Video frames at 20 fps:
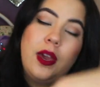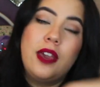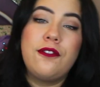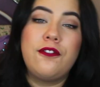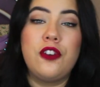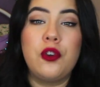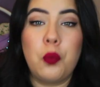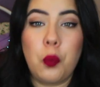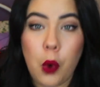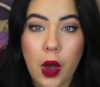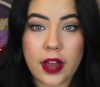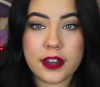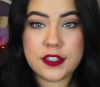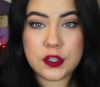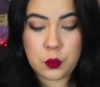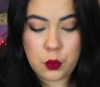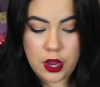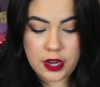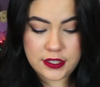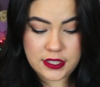if you want
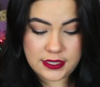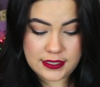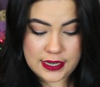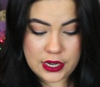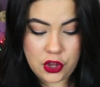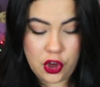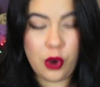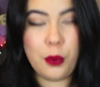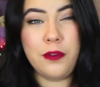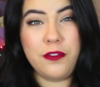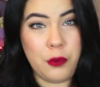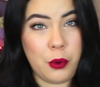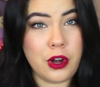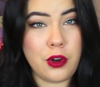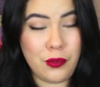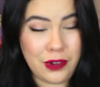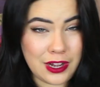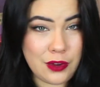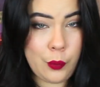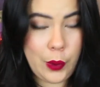to wash these at home, if you want
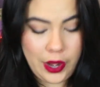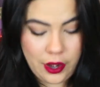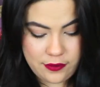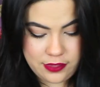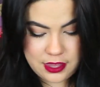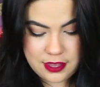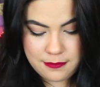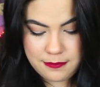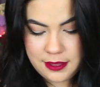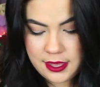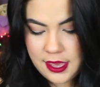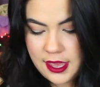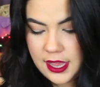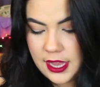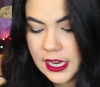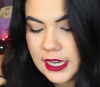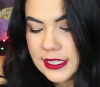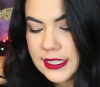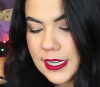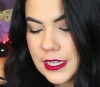to rewear them,
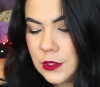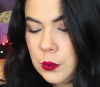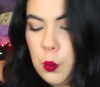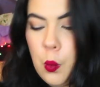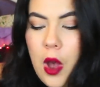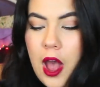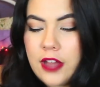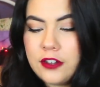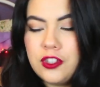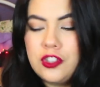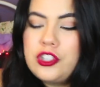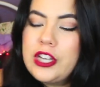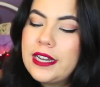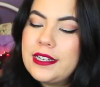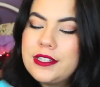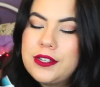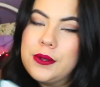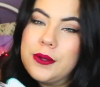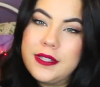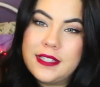it says wash
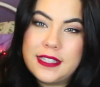gentle